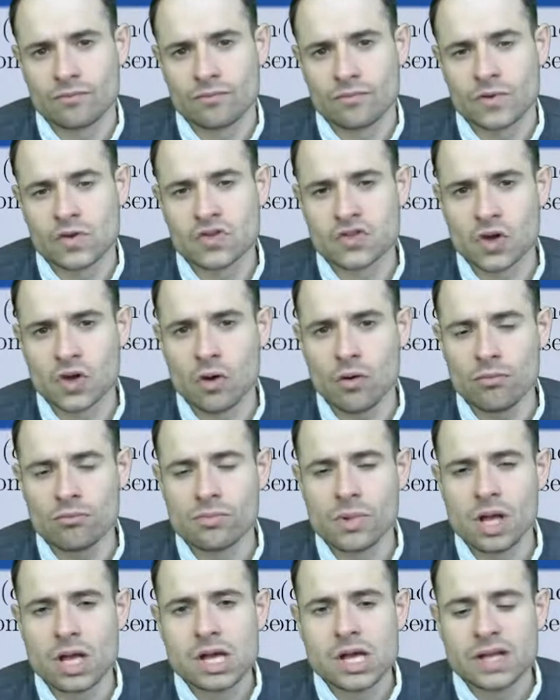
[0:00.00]
So,
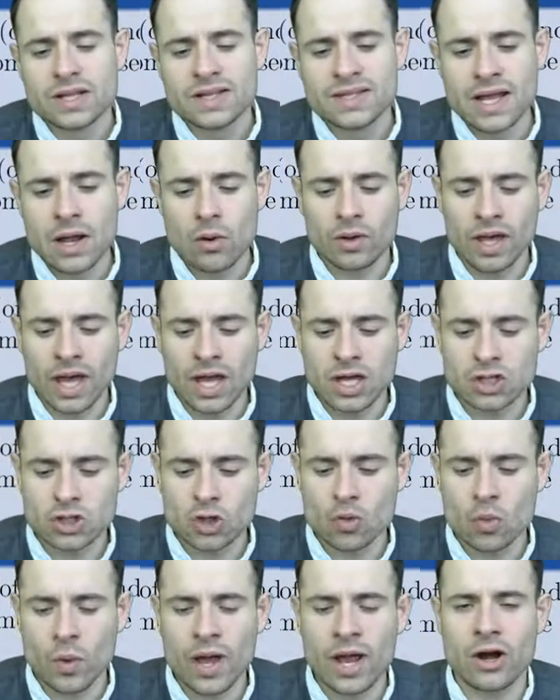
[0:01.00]
the
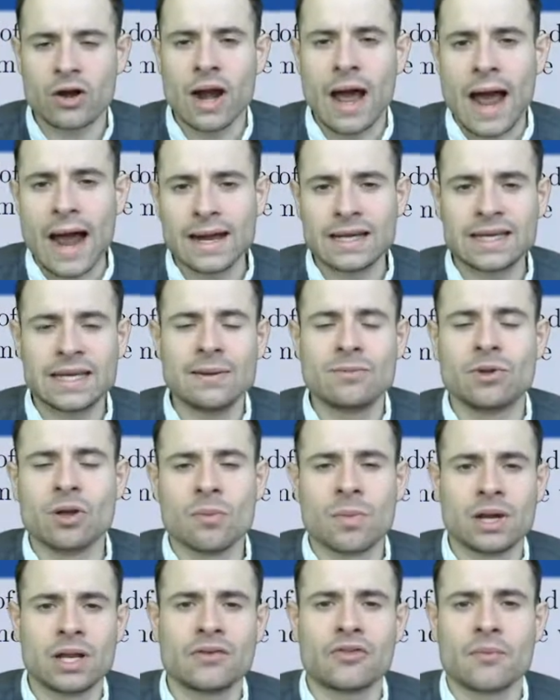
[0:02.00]
allocation where I keep the
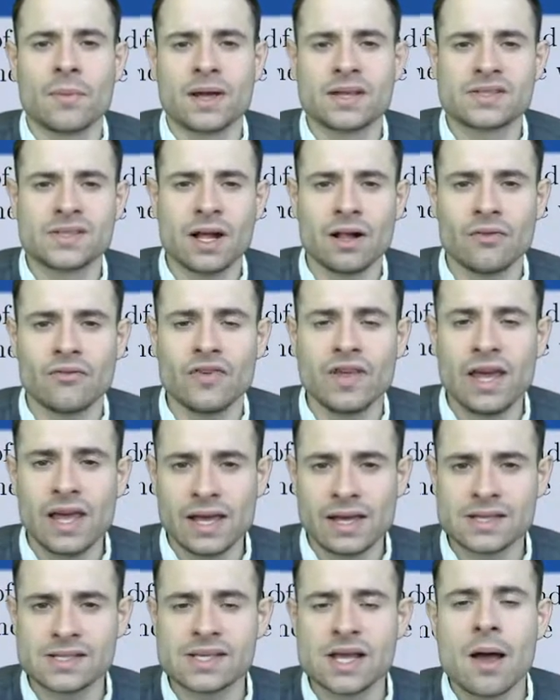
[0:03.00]
money for myself
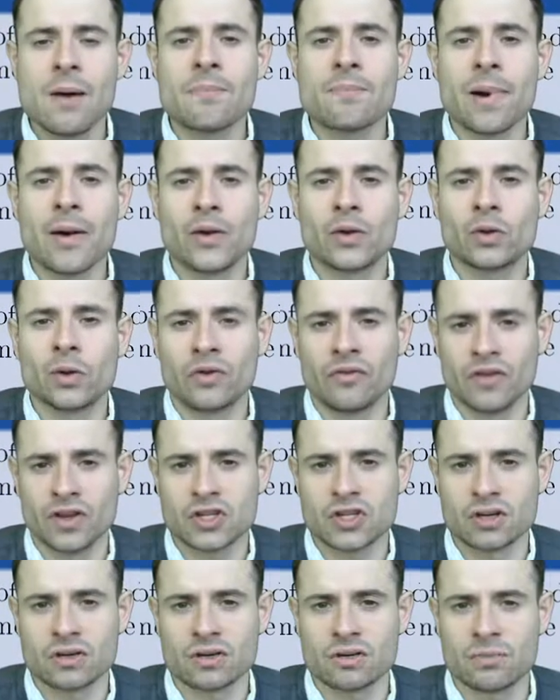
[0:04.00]
is Pareto
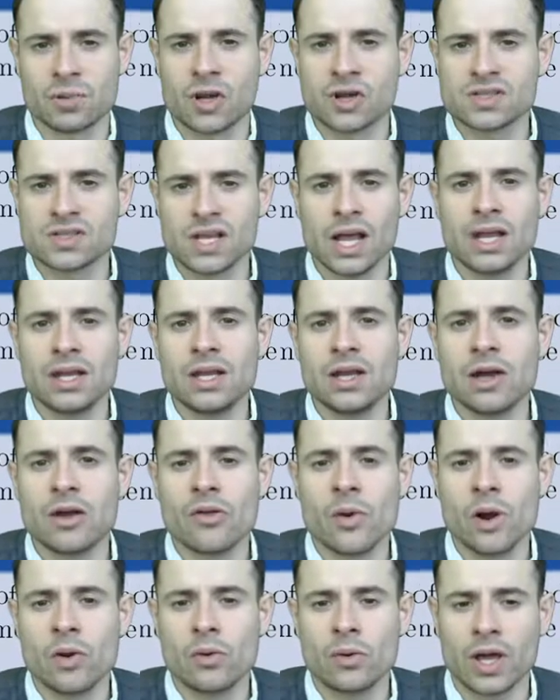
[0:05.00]
efficient, because any
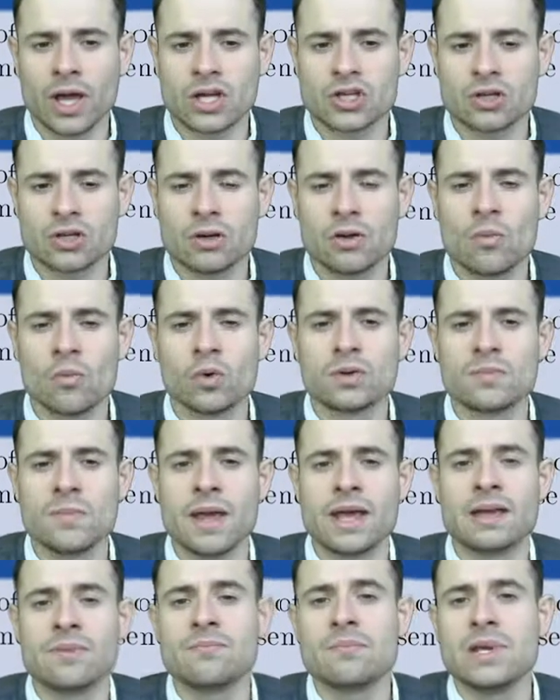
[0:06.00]
other allocation would
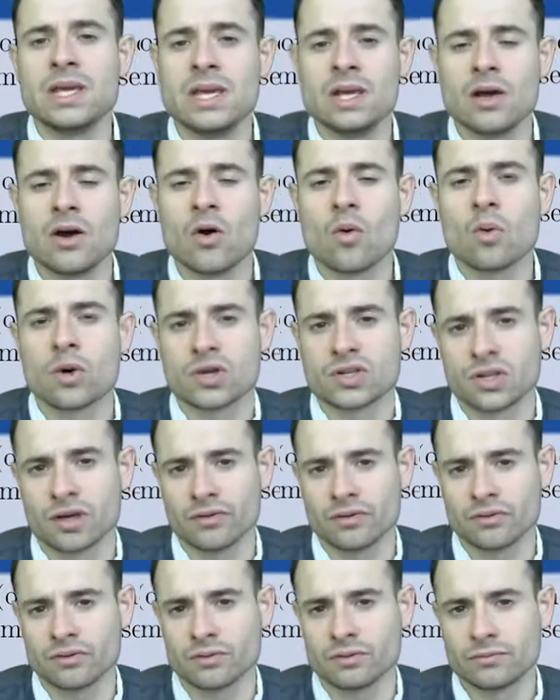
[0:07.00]
make me worse
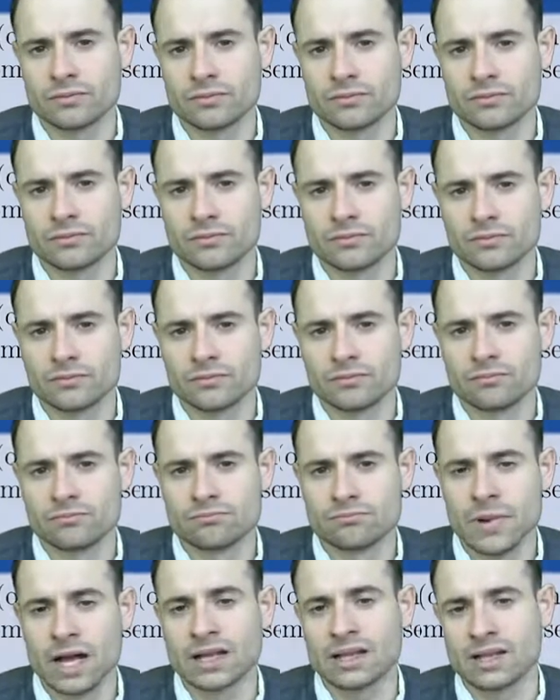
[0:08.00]
off,
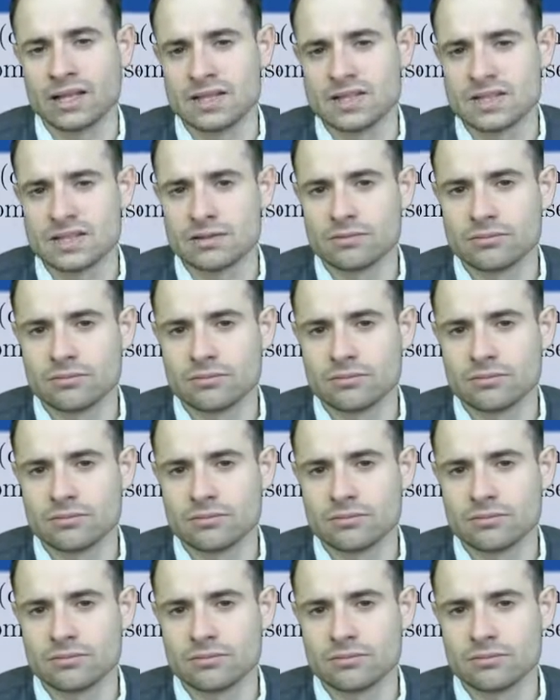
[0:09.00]
at least.